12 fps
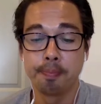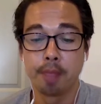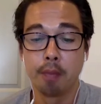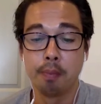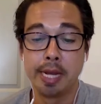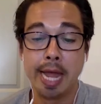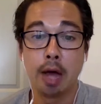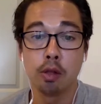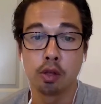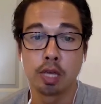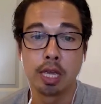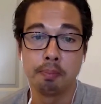but now
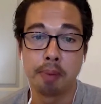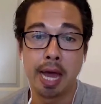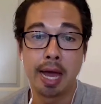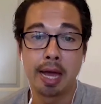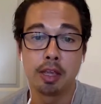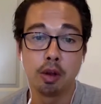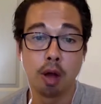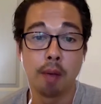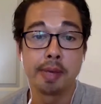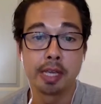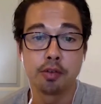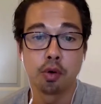looking back,
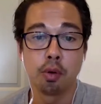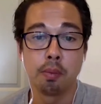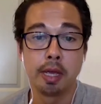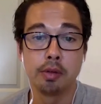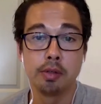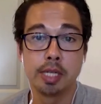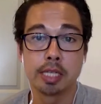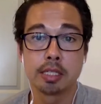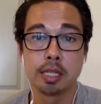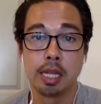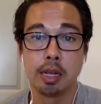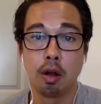I'm in control of my own
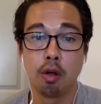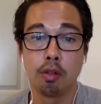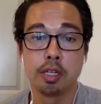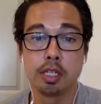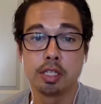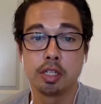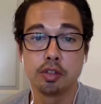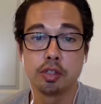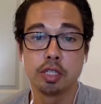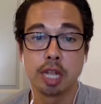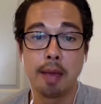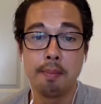destiny, and all the
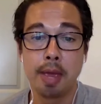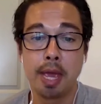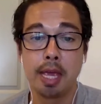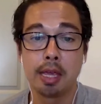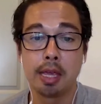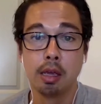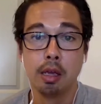decisions that I make